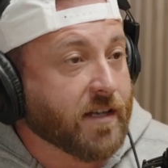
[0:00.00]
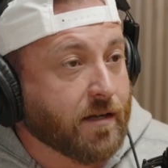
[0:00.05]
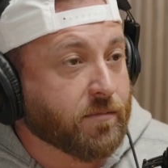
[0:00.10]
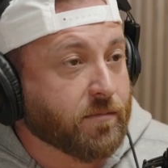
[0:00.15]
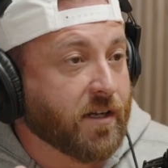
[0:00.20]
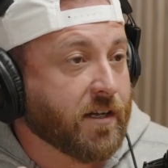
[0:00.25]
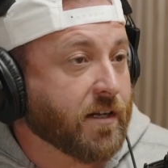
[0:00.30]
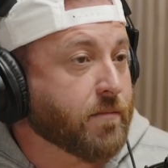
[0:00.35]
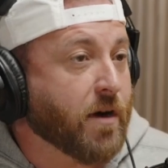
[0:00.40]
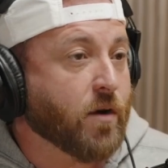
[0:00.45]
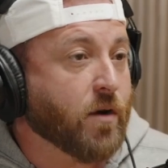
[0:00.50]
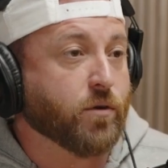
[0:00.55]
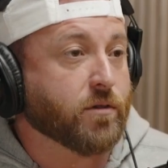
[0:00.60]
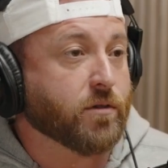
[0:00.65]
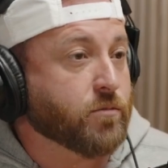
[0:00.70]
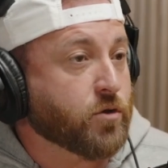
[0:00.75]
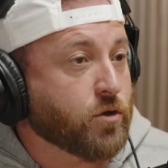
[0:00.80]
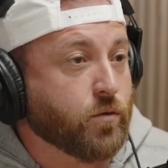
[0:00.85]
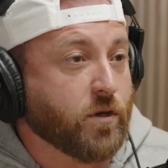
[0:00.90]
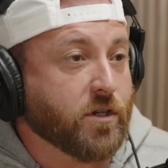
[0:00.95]
thing. I'm out with
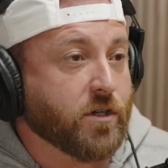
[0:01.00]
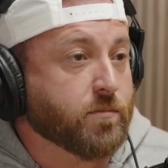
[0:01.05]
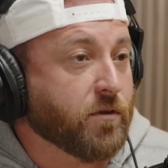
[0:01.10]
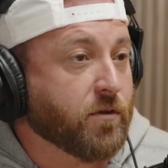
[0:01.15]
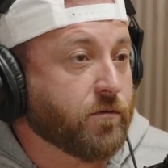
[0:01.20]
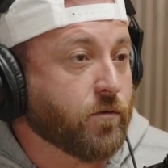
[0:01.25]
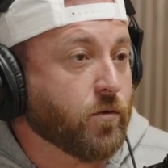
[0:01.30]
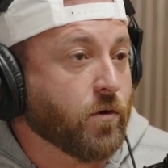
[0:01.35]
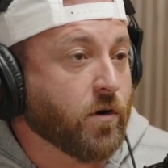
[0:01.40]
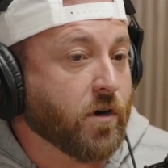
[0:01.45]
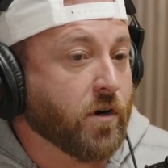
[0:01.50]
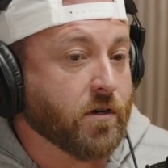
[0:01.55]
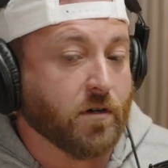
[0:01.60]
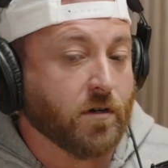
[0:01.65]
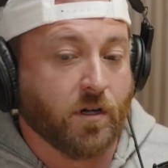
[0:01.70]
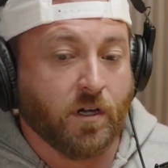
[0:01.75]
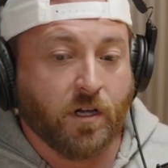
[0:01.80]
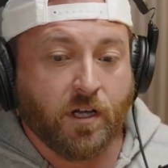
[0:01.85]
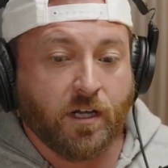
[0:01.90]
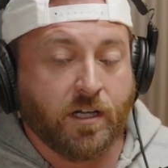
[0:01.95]
him 2 weeks before.
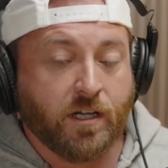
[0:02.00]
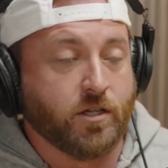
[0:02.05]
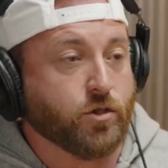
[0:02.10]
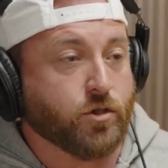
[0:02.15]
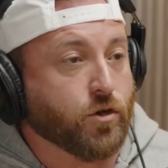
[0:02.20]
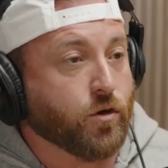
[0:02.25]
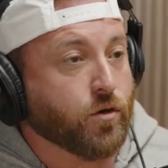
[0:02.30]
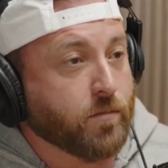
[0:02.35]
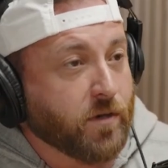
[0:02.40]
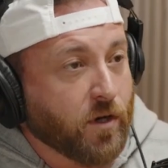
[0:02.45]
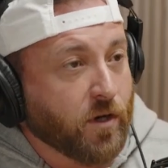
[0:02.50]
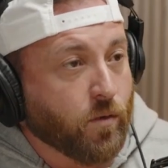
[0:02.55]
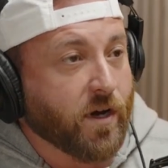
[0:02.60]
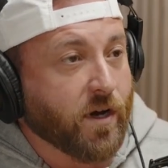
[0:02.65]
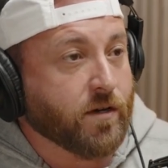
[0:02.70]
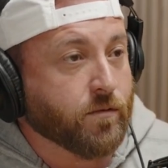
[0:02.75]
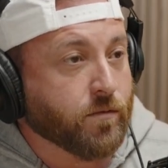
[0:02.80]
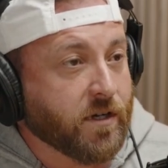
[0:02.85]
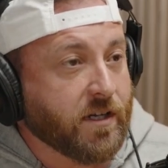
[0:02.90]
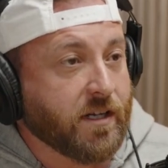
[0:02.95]
He's showing me a
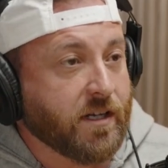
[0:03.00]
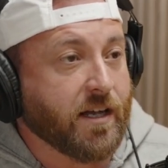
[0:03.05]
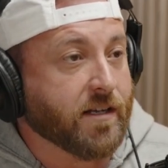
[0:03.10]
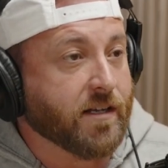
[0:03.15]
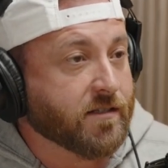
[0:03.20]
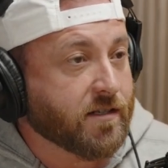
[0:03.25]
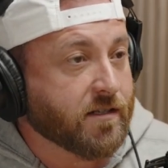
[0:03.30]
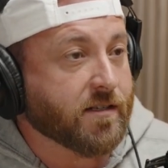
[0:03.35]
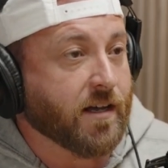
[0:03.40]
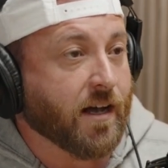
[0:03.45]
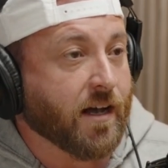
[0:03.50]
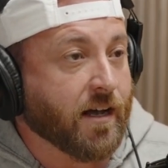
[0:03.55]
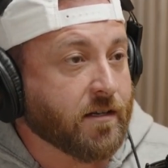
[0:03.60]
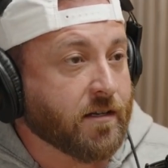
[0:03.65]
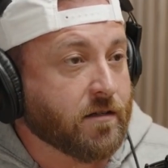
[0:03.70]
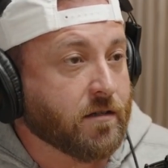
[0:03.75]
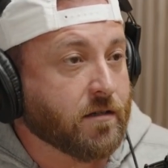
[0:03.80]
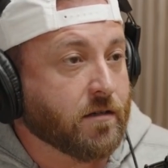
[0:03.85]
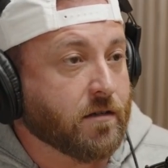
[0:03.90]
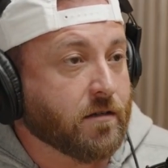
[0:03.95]
wedding ring he has
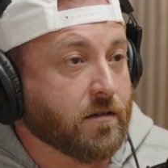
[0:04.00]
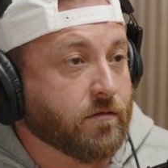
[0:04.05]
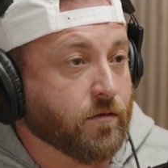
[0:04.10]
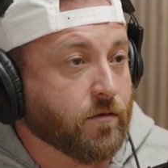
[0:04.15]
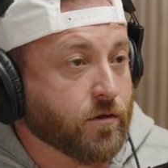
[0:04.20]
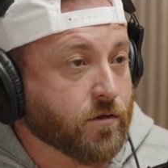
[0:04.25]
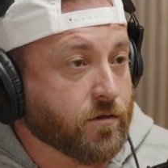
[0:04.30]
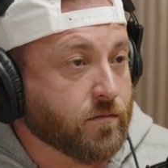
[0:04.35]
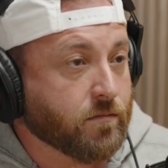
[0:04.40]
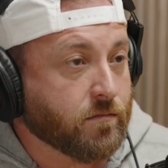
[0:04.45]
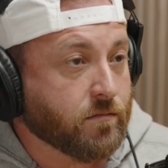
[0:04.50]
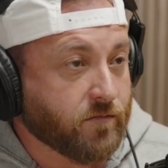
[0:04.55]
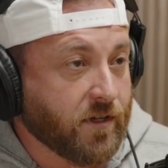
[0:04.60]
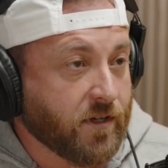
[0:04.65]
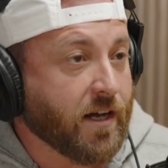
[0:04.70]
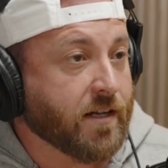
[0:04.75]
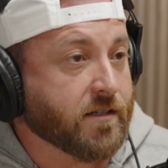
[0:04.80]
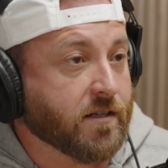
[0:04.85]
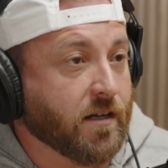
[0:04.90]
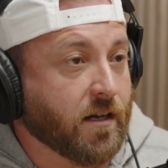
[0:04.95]
designed for his
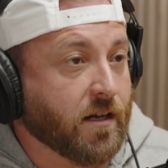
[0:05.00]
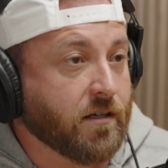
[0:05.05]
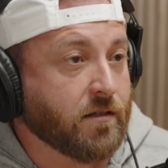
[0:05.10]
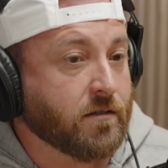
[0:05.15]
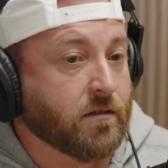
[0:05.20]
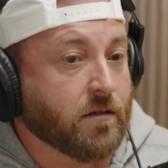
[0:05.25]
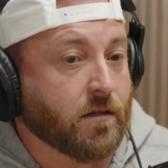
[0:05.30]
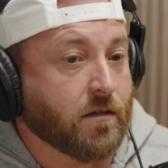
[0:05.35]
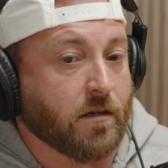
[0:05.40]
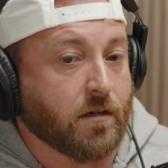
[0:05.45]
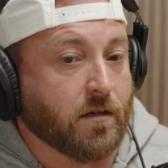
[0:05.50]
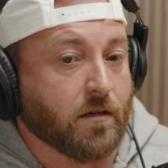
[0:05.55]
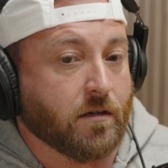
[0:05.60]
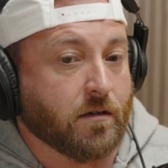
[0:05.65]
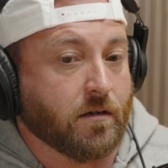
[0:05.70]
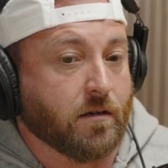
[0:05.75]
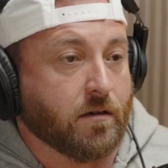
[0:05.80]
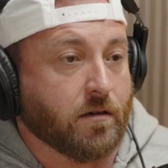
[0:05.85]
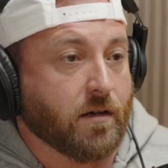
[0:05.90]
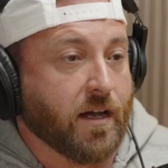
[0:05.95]
fiance.
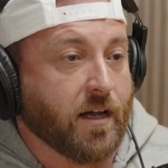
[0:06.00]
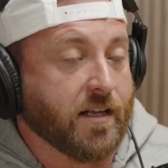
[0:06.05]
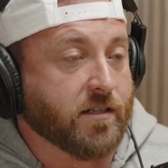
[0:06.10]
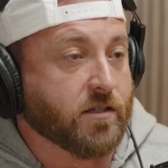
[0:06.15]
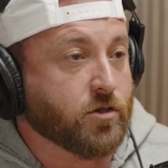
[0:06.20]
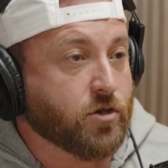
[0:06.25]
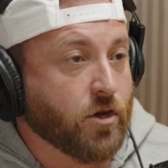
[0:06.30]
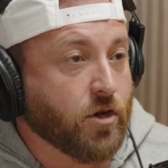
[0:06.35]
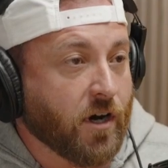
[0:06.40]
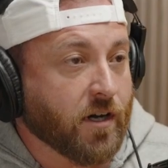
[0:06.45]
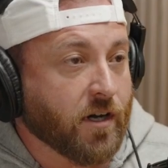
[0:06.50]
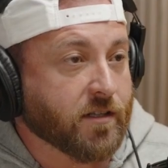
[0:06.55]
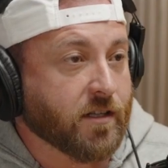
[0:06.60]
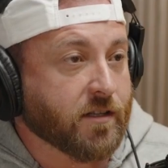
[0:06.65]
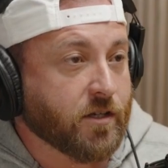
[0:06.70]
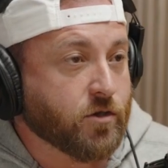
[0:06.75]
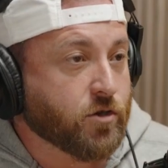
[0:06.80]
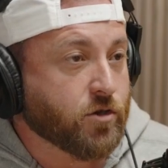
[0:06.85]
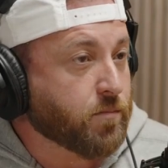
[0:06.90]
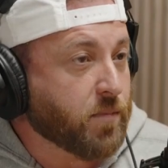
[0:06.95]
Has a dog
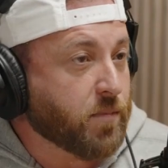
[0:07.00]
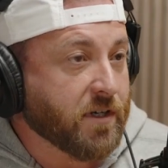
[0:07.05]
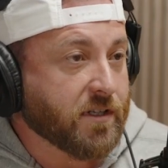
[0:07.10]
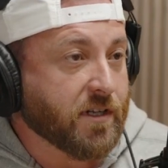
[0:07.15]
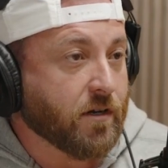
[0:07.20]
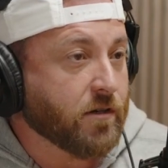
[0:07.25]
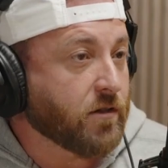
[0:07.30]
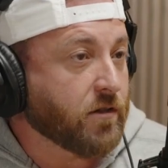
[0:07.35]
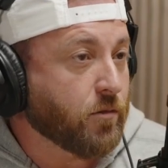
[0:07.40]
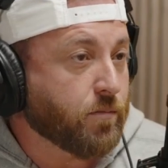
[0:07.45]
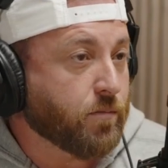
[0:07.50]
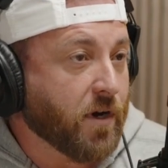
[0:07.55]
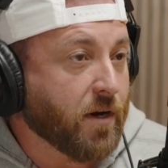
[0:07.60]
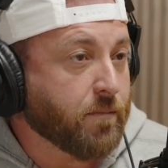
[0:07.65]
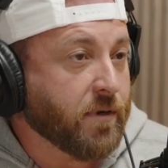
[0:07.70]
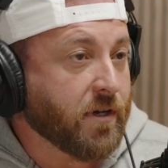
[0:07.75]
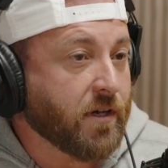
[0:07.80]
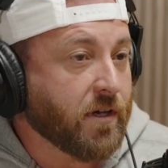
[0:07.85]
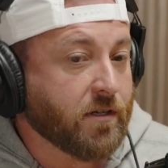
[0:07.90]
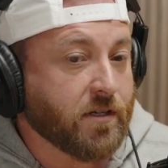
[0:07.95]
that they just picked out, a little
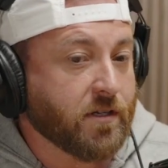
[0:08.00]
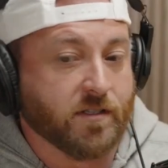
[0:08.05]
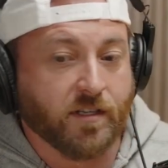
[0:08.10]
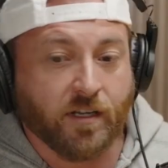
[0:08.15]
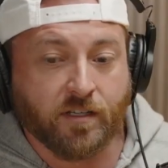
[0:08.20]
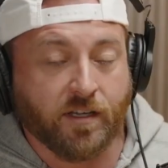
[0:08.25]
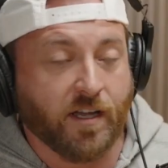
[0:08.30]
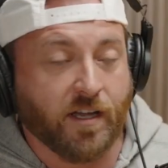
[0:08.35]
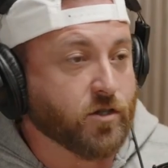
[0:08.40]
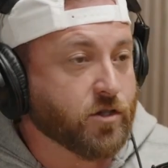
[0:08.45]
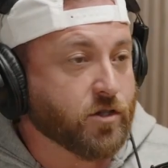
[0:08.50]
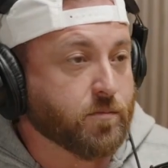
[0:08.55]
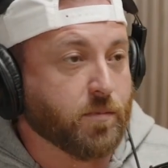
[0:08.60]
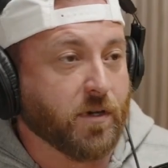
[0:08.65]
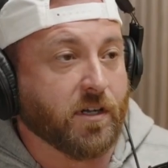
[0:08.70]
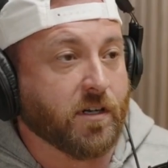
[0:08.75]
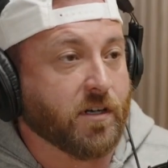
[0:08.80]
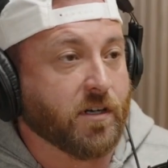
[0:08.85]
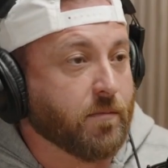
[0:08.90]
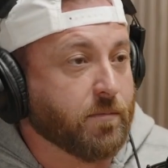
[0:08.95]
puppy. He's like, yeah, she's
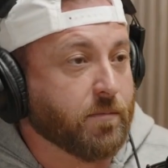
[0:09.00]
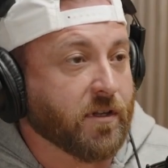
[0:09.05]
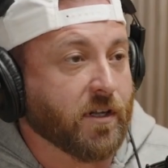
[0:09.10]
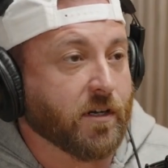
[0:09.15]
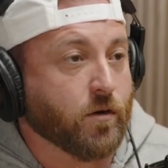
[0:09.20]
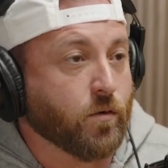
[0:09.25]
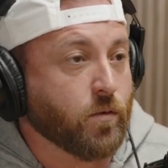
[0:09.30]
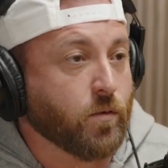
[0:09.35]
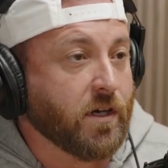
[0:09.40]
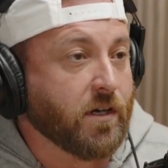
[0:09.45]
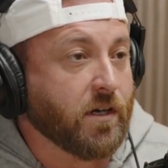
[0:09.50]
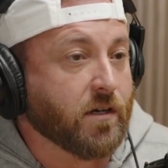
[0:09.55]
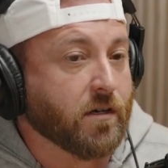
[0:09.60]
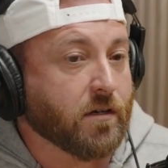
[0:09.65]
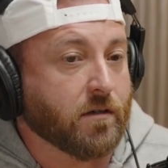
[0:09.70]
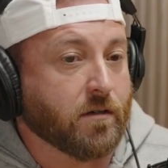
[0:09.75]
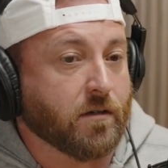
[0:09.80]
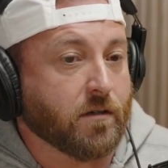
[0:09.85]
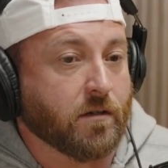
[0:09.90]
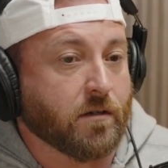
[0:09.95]
picking it up in like a
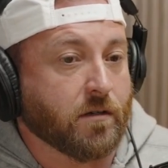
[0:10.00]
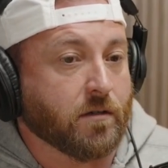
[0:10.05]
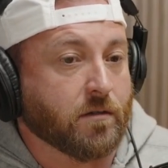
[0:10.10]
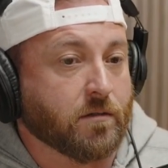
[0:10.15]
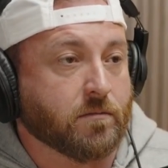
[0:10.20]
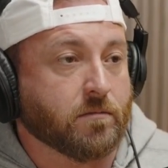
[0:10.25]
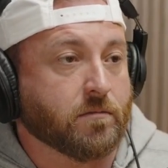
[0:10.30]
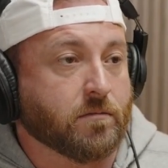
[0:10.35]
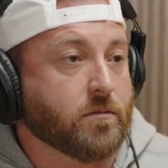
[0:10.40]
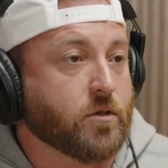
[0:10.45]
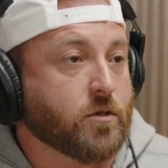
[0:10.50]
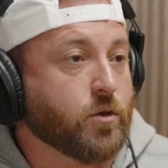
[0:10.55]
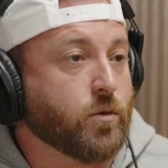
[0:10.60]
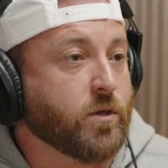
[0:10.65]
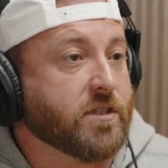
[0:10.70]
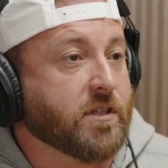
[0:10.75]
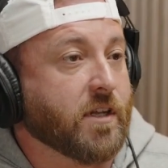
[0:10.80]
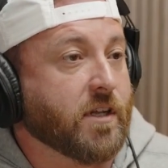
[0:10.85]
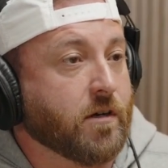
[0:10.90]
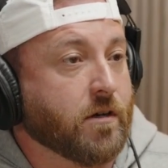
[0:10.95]
week. 2
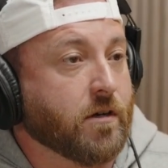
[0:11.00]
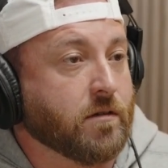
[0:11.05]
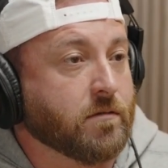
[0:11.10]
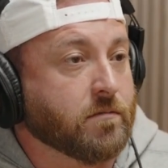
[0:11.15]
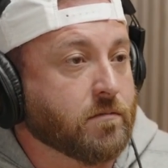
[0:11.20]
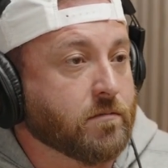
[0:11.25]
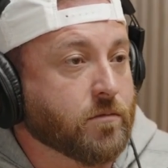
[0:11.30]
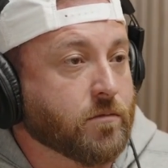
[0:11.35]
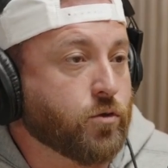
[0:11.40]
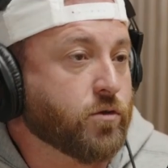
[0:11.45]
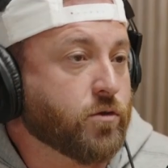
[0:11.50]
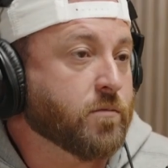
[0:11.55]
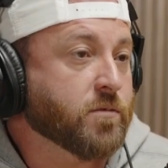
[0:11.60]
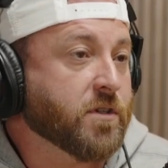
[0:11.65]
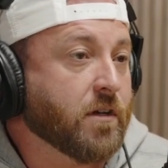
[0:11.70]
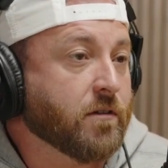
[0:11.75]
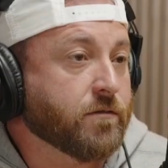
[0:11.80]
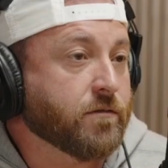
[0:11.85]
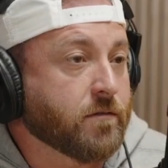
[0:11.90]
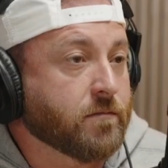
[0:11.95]
weeks later, shoots
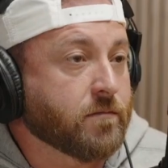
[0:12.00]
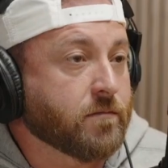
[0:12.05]
himself.